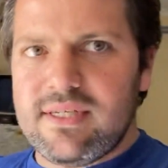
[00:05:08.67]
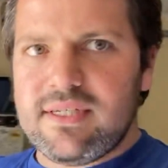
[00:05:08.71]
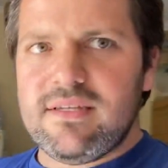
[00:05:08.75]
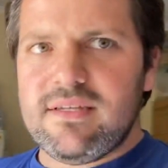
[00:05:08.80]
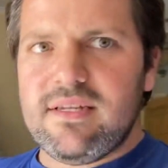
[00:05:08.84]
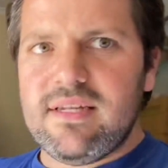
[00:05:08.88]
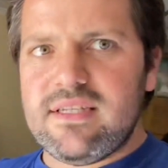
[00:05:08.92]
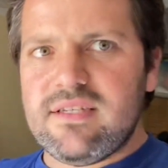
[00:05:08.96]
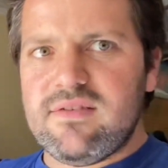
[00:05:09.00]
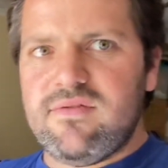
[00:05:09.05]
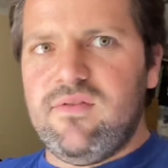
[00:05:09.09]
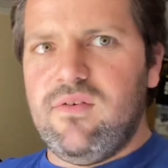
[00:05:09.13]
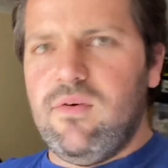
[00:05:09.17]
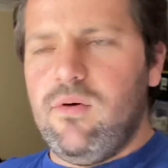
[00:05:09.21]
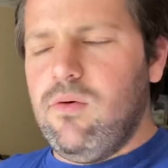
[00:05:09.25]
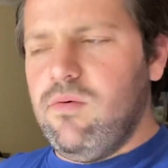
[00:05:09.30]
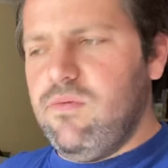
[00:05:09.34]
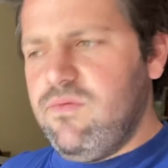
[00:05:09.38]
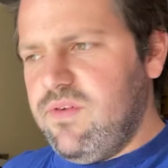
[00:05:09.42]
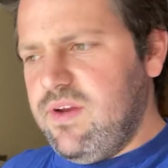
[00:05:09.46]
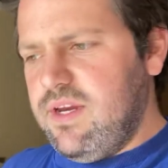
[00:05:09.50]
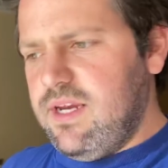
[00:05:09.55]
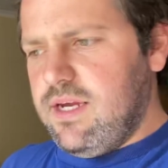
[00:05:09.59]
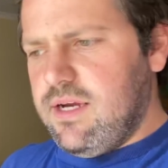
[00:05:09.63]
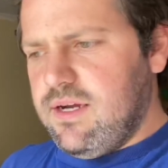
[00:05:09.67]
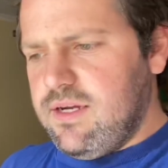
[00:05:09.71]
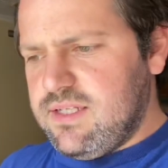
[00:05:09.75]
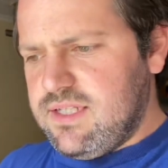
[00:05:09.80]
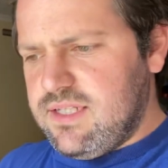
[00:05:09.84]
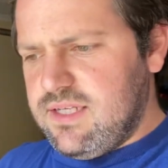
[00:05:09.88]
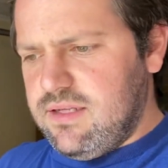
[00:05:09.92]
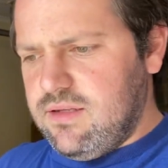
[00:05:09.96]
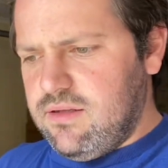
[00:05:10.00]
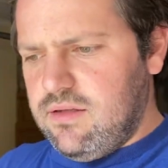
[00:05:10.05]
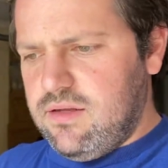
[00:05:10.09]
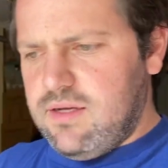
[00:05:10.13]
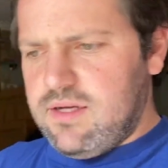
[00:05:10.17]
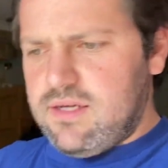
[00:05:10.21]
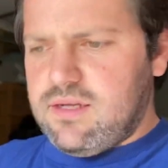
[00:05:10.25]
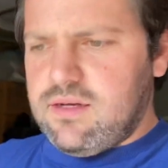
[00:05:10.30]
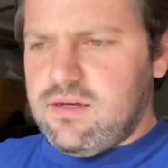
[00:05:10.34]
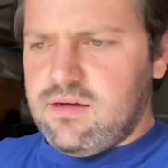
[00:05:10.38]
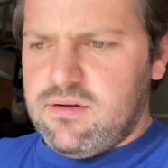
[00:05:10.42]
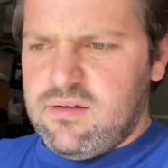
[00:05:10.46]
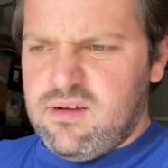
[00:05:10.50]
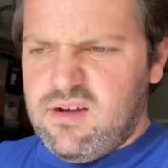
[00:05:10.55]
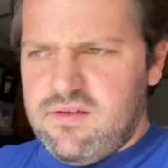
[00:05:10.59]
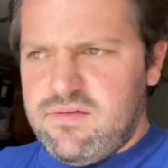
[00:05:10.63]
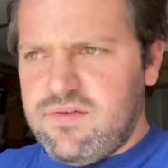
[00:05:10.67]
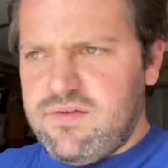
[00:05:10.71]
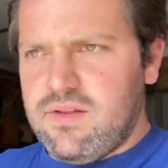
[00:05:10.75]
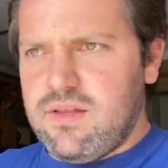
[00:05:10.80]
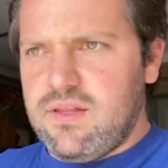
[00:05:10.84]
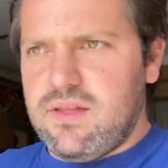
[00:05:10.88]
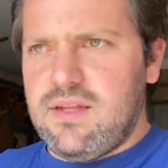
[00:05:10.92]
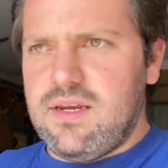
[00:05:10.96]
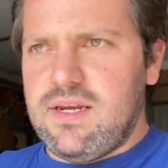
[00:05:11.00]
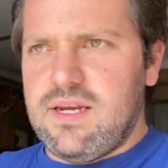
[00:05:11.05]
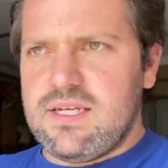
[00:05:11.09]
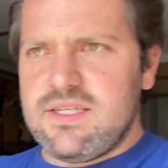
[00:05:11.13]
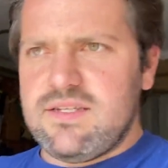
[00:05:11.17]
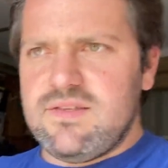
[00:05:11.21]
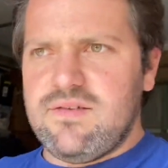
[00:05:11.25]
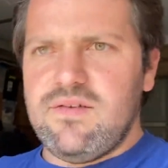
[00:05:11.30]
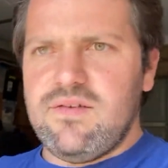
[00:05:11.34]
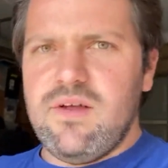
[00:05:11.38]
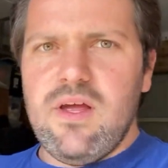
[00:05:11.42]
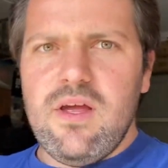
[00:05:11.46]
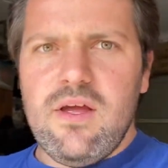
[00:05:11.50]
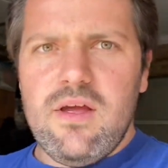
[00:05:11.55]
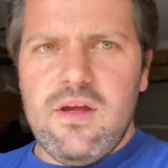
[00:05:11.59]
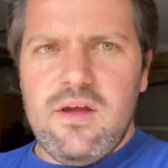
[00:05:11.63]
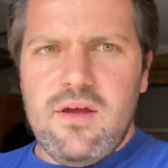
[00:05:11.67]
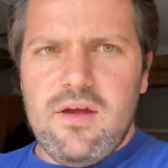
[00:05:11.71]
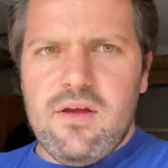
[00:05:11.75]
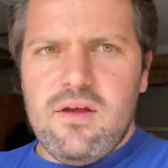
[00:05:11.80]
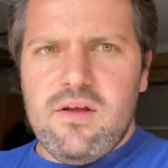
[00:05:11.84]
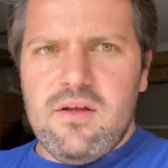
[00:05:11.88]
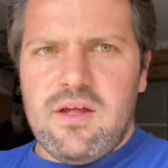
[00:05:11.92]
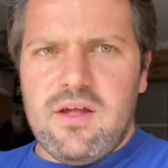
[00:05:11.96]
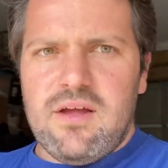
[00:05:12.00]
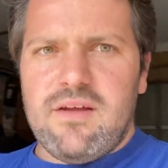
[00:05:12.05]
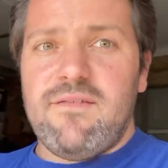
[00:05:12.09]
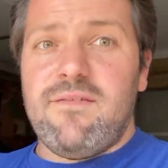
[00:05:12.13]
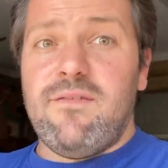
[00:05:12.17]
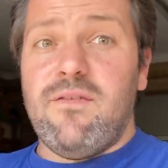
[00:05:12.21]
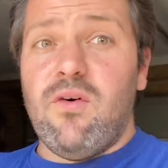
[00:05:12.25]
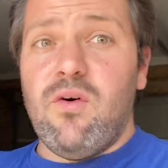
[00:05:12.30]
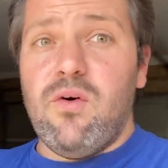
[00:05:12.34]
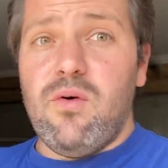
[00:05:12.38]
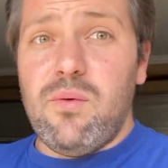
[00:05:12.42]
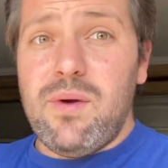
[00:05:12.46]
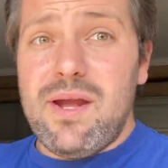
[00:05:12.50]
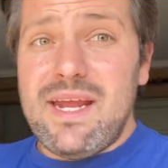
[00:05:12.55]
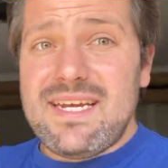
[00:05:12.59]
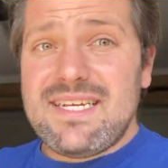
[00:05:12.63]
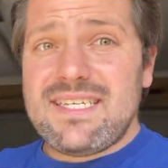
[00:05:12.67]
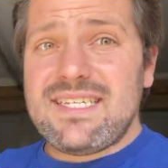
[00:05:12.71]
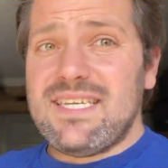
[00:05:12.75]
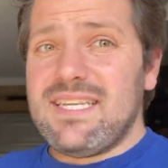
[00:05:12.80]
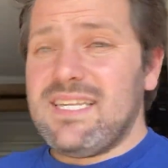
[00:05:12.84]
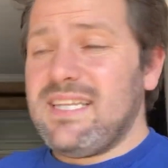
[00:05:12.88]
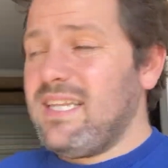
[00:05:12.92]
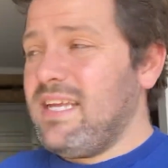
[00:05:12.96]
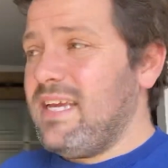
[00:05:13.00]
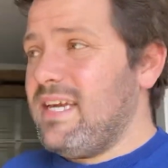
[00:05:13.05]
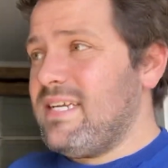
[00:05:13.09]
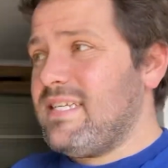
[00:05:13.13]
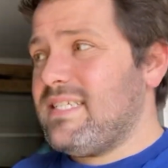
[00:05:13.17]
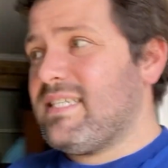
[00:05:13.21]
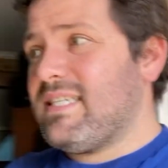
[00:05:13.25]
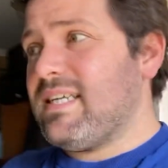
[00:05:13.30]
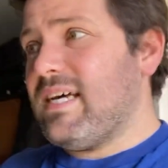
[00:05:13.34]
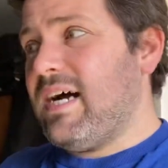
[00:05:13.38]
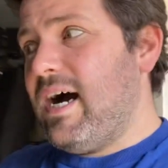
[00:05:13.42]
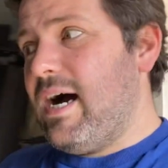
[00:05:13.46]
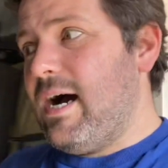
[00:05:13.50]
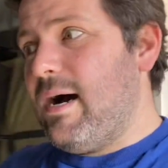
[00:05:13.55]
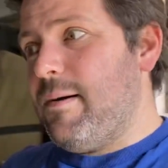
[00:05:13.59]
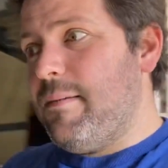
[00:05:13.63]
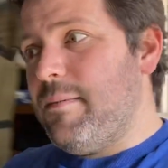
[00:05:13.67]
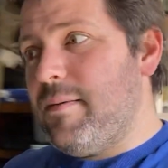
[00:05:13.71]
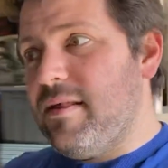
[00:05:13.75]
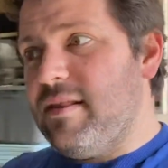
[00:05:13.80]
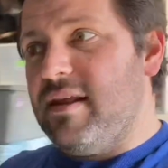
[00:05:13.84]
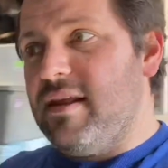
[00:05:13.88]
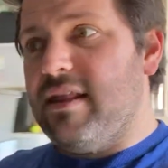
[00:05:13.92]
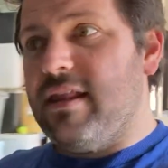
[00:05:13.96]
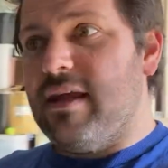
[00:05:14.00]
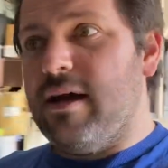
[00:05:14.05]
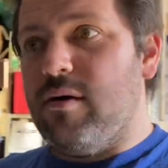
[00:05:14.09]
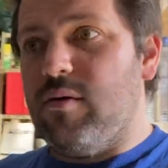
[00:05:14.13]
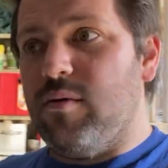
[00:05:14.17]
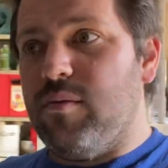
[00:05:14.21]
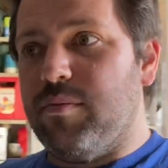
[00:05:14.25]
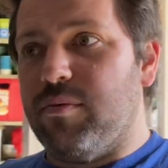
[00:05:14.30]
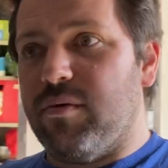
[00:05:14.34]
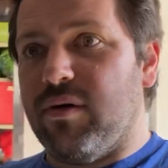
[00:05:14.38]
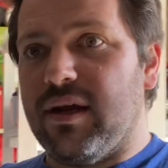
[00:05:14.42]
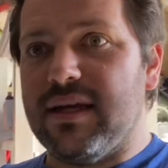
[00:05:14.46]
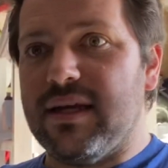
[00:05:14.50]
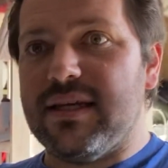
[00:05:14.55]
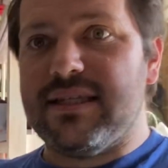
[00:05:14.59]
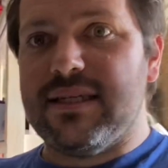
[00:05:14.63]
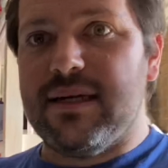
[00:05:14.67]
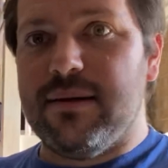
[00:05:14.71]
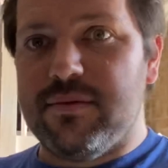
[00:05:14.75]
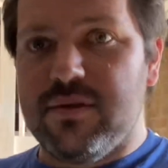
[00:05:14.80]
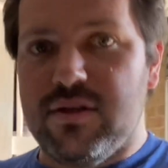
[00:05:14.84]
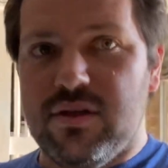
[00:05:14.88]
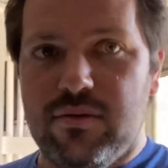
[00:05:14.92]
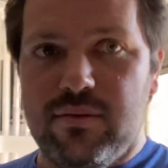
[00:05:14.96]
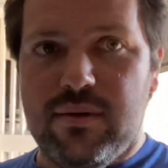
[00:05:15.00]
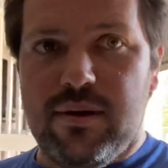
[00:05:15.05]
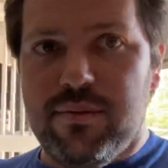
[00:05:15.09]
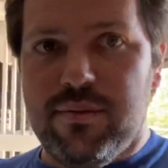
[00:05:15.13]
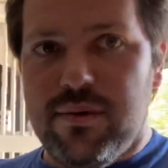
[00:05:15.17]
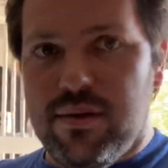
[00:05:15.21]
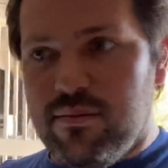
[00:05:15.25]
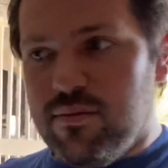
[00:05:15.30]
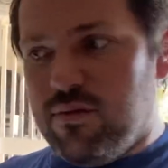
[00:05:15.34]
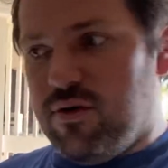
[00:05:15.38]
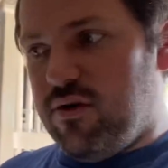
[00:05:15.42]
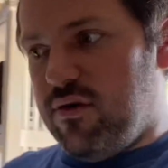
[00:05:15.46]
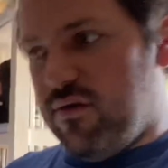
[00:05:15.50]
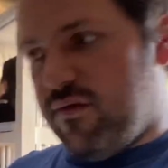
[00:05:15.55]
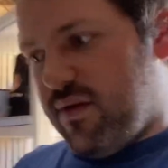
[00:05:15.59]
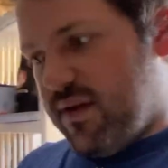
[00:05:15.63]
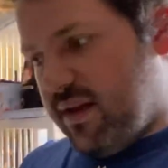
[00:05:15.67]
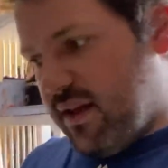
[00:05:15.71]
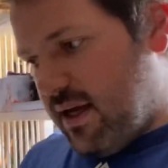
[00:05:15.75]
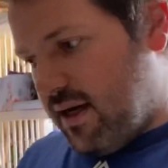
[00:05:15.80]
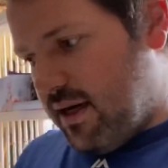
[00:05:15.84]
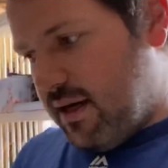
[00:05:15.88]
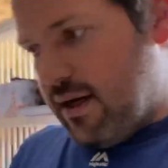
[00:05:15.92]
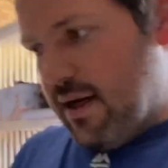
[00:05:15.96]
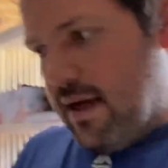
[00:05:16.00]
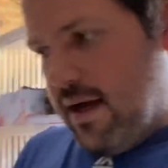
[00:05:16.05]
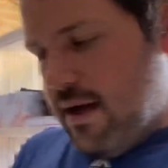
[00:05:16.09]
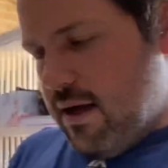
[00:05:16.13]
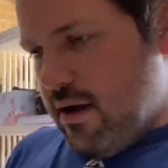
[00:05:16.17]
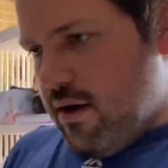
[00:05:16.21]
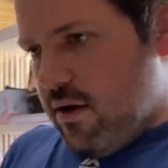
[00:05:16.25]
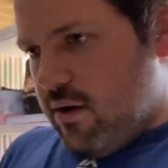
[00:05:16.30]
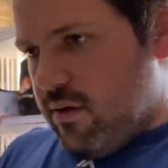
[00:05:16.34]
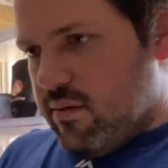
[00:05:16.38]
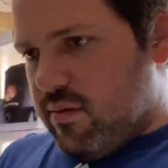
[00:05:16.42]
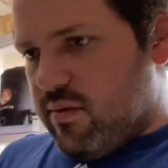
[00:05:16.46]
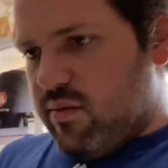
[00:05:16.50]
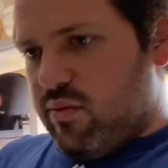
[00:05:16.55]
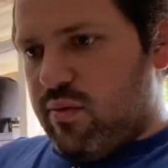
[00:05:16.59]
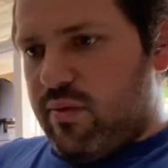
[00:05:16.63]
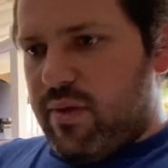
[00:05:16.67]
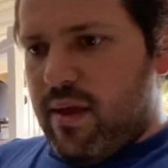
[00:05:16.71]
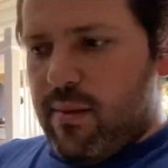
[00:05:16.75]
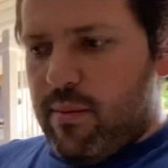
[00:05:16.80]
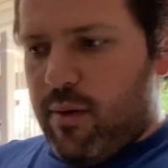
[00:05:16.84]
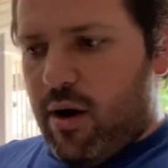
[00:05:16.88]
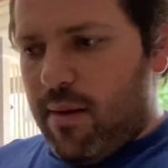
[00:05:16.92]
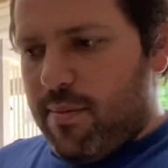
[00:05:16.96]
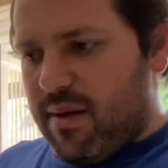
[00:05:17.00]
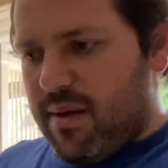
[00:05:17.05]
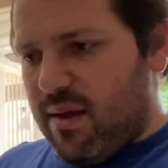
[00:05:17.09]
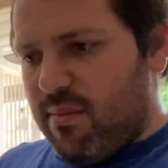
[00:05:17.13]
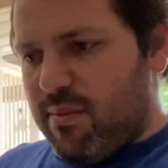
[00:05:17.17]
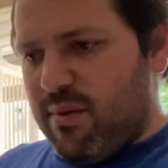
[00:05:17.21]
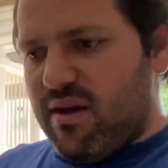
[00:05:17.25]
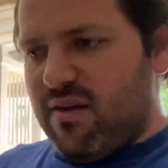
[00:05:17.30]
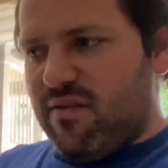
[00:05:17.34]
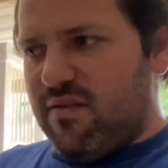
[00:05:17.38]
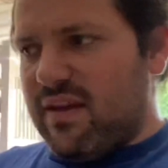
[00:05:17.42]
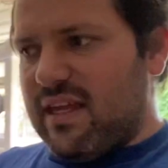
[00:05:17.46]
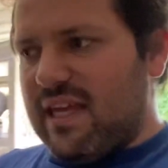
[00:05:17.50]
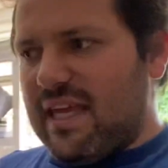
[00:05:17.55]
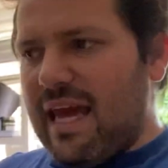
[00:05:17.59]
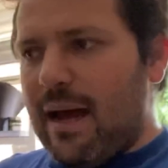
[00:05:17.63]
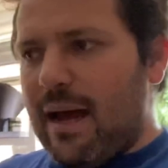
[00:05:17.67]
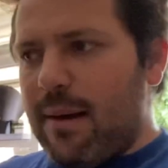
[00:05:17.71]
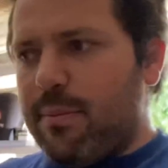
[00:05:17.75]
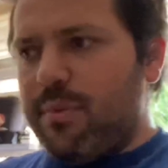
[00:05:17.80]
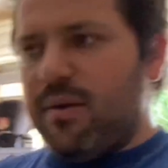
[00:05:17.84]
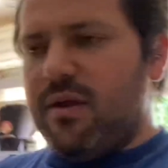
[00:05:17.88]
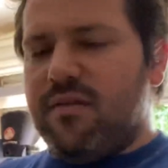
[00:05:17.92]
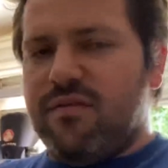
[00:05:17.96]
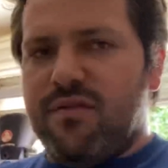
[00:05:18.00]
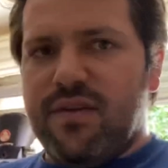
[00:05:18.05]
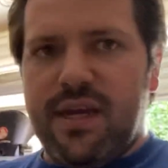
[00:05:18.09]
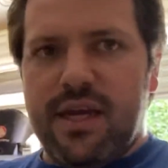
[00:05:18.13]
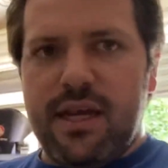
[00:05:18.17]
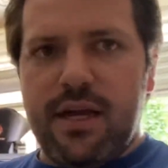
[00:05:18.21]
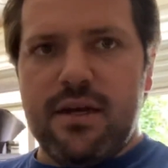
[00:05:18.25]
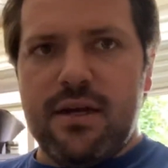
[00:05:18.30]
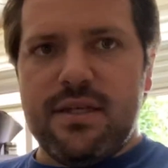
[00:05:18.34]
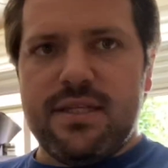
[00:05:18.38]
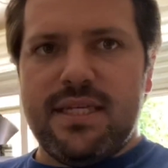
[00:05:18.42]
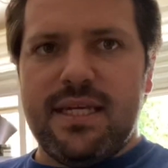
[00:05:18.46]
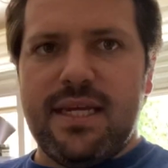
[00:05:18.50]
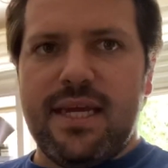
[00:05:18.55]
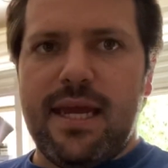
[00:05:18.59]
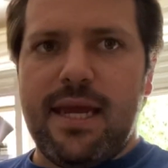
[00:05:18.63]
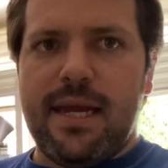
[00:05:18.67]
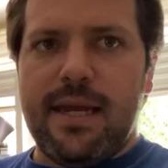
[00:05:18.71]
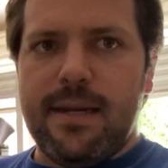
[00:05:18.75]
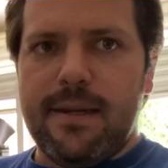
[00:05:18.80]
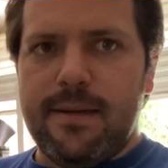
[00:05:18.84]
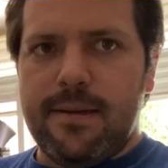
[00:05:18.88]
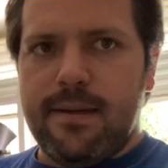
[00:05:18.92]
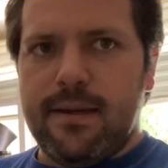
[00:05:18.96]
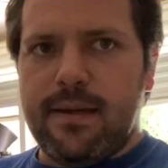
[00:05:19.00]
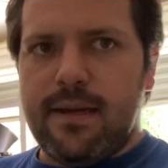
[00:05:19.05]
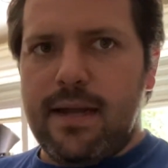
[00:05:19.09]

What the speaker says: So that's 4 videos in like hopefully the next like 4 weeks at least, and then that will bring us up to when we move, and then there might be a bit of a gap in videos again,